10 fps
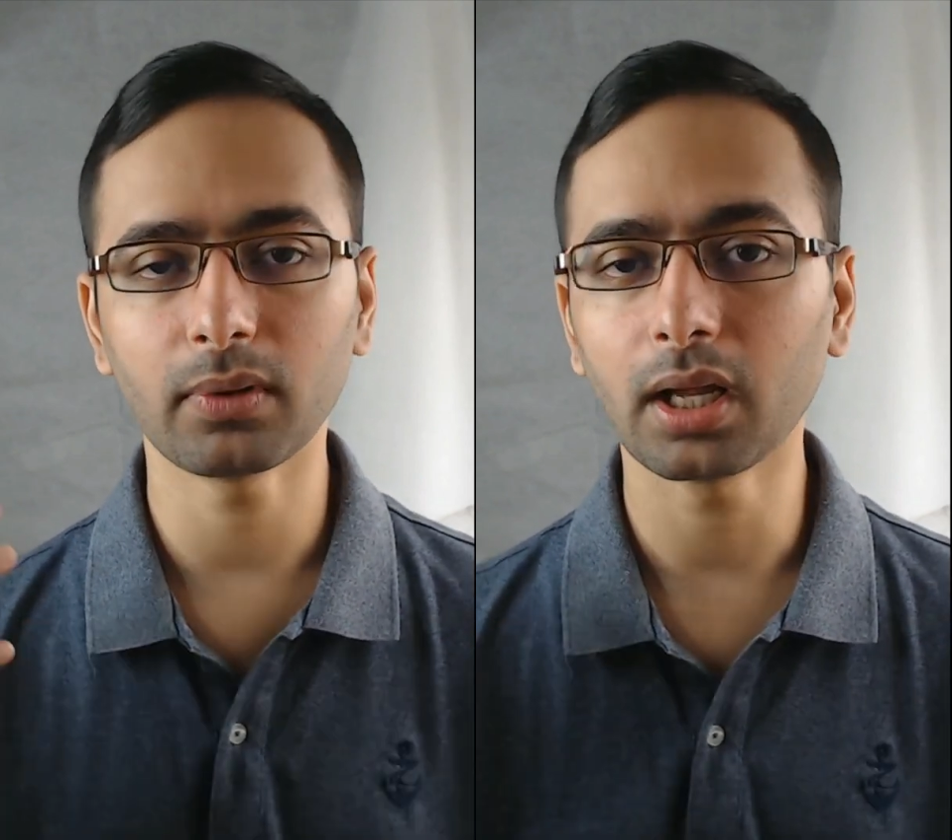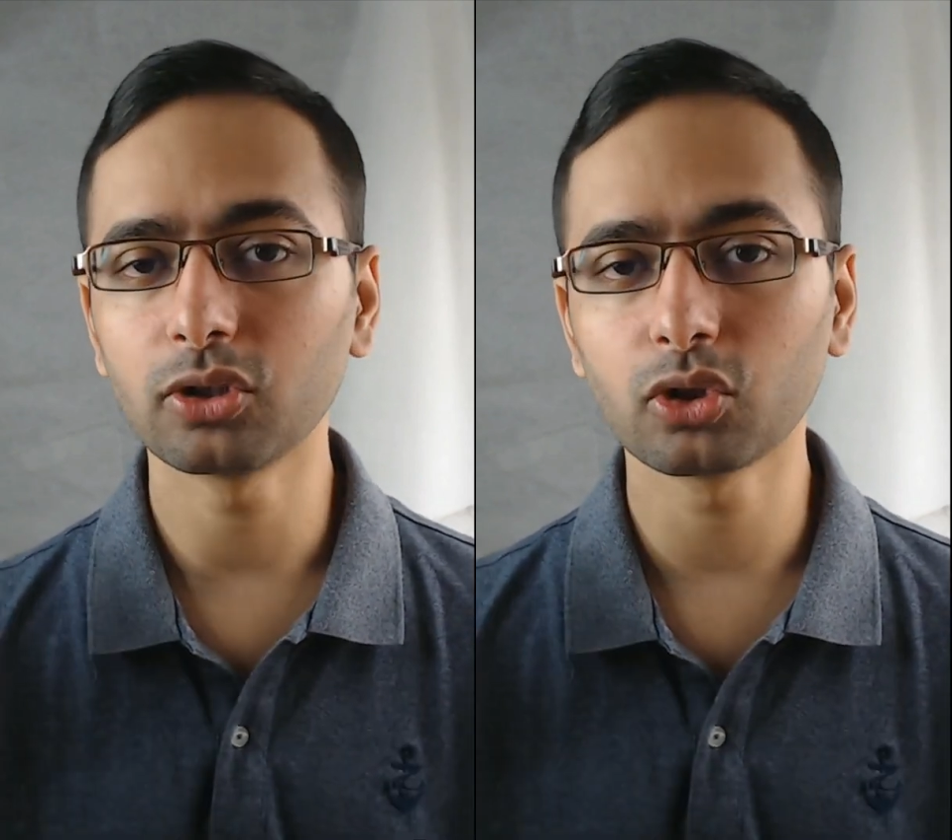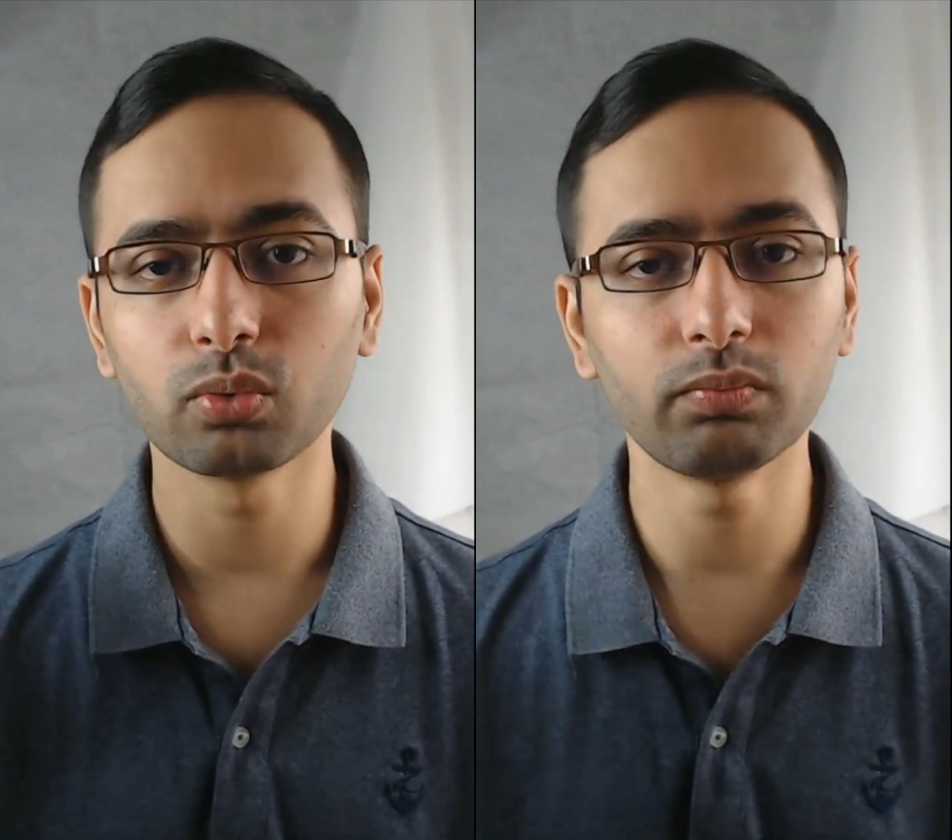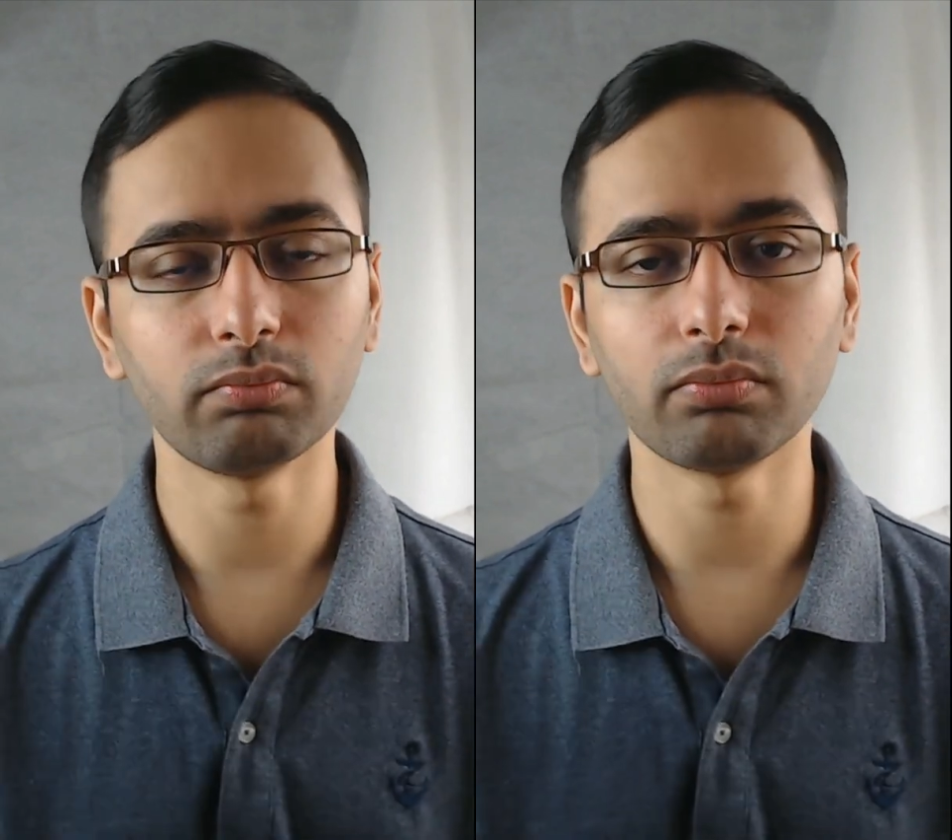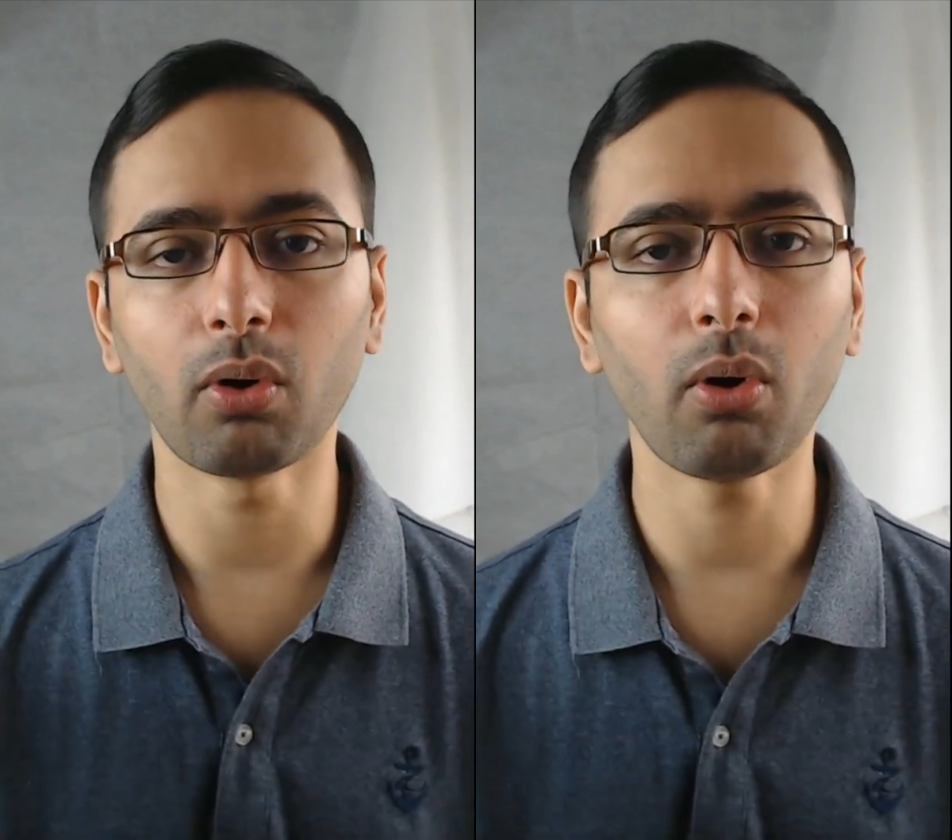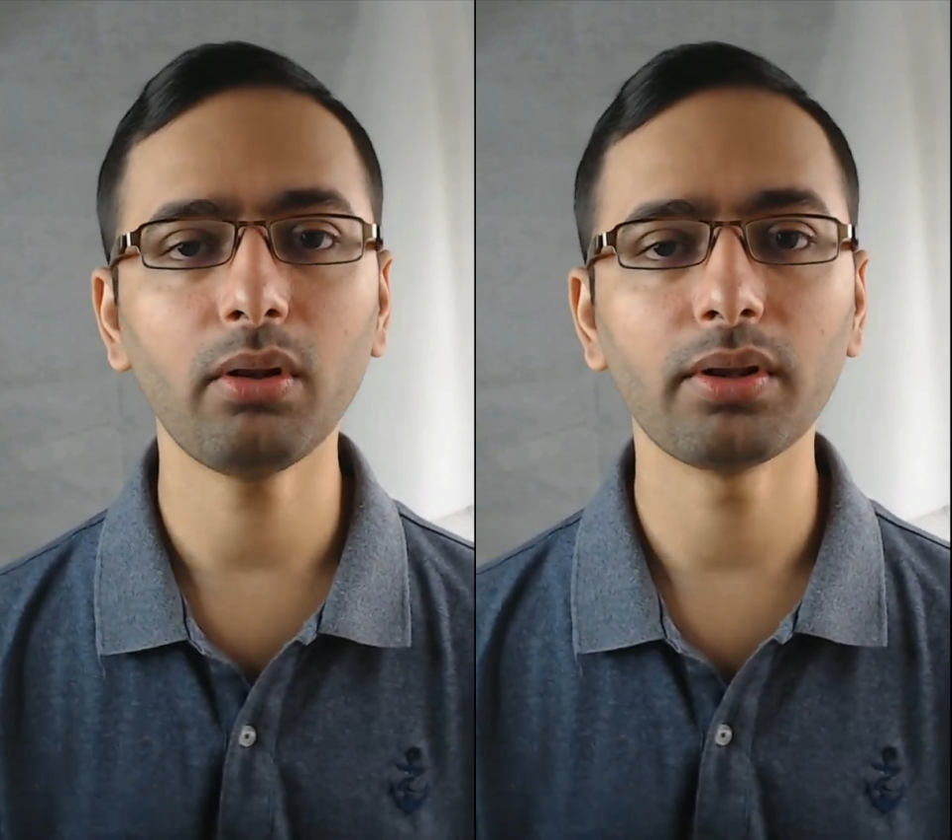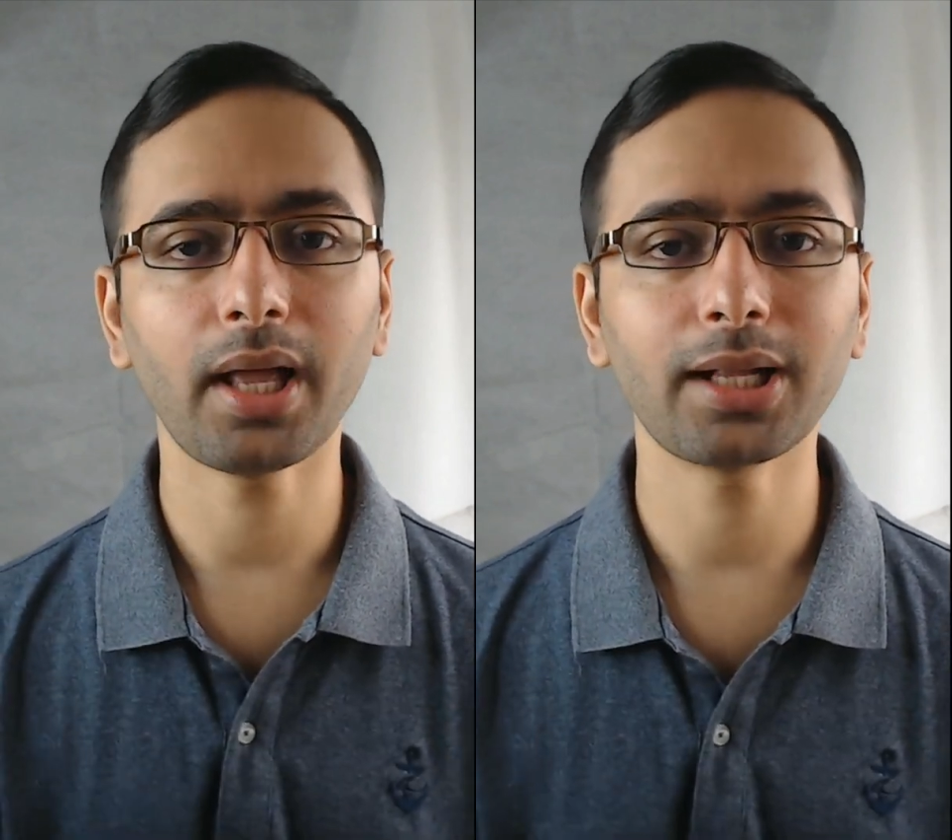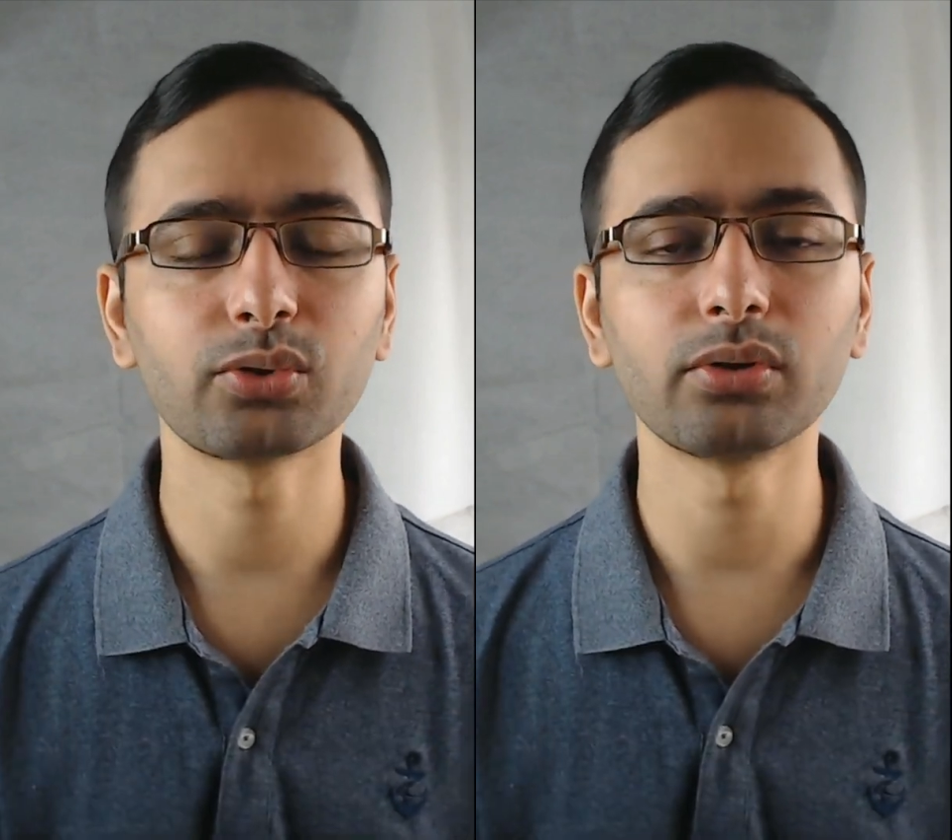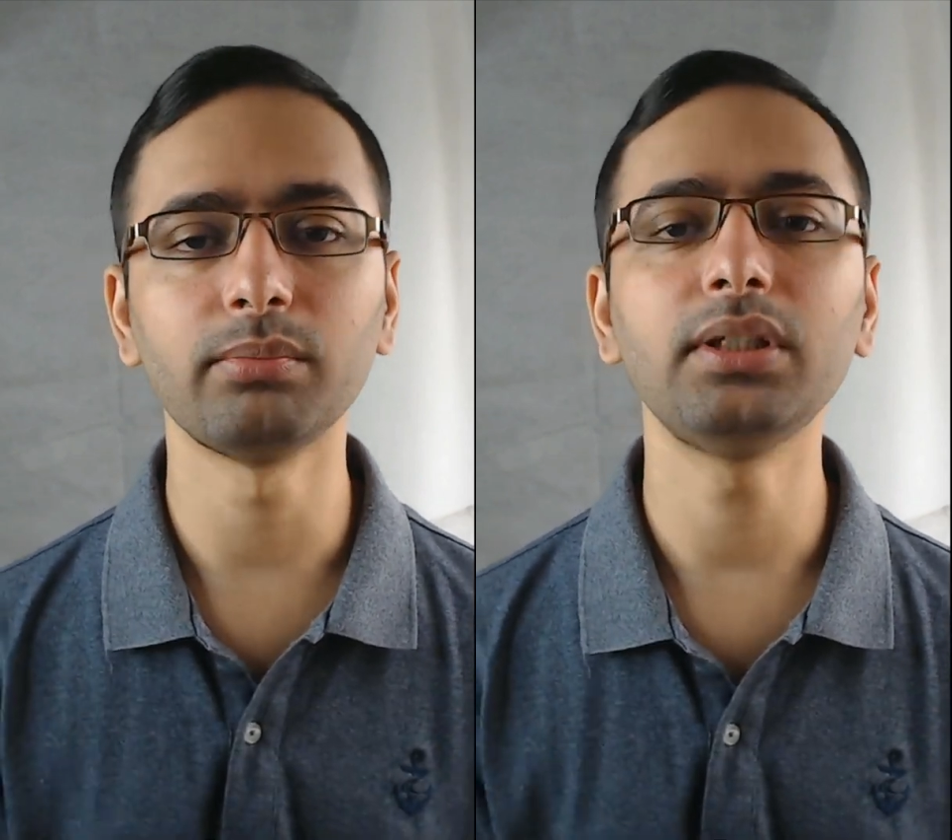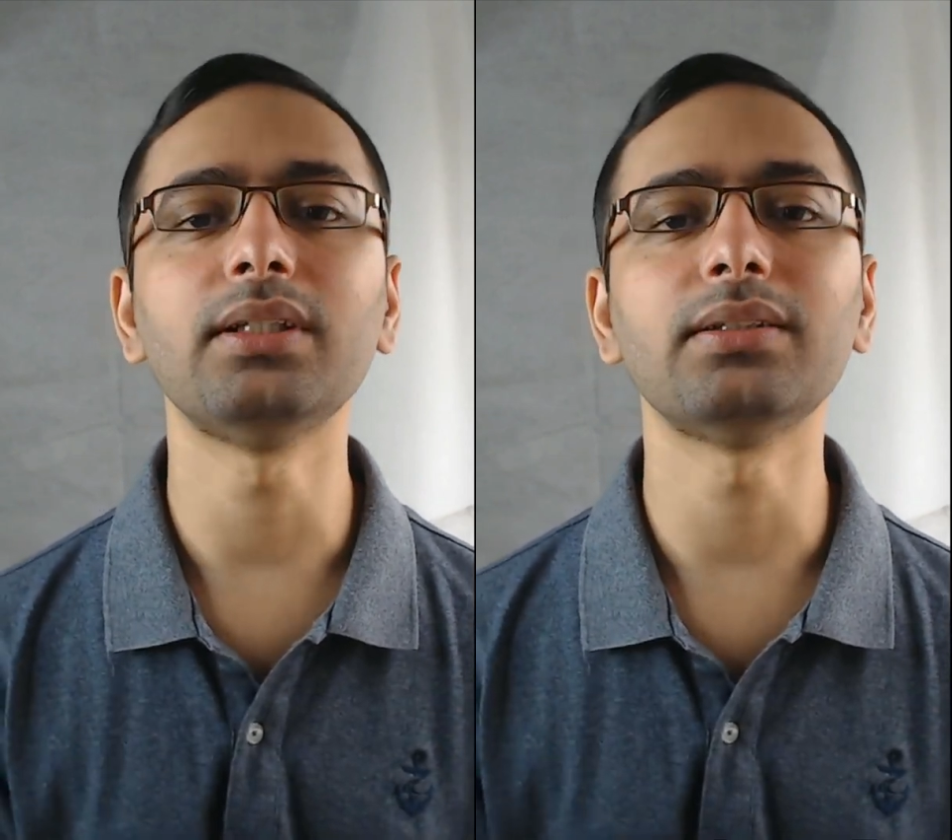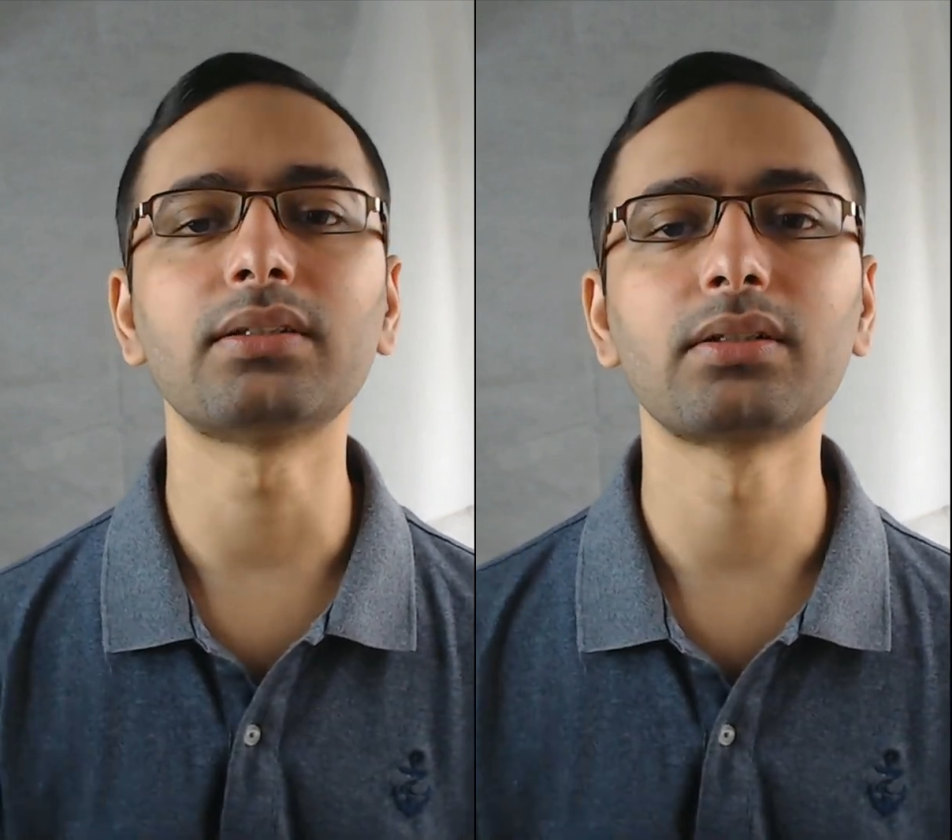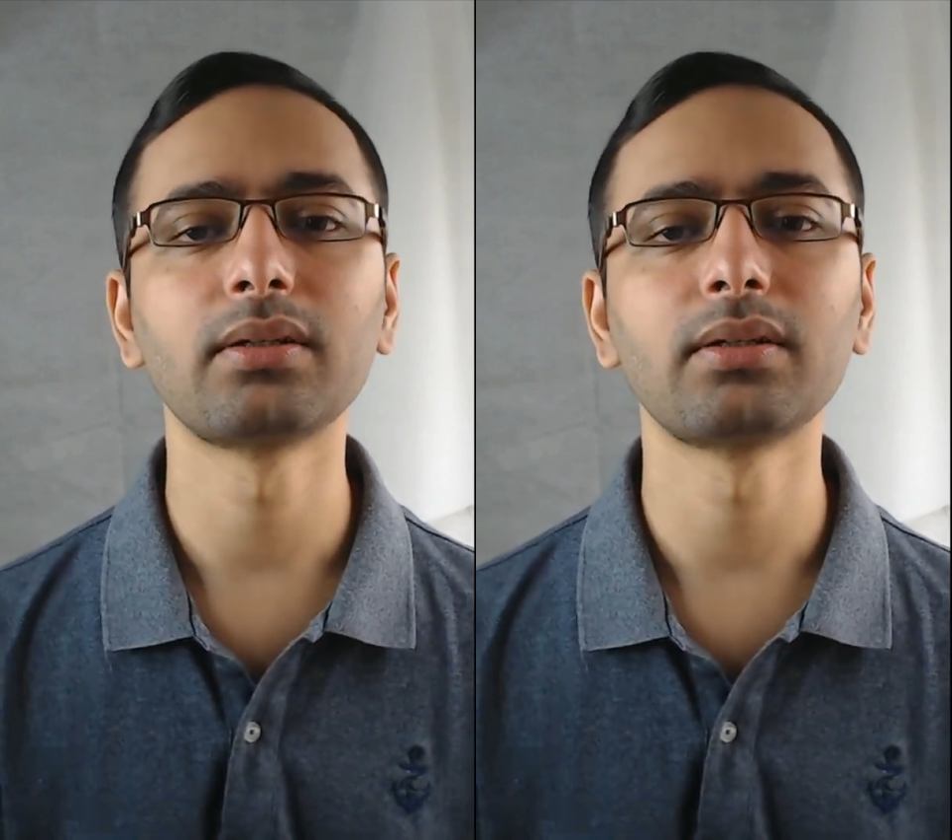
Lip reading: and through all natural means,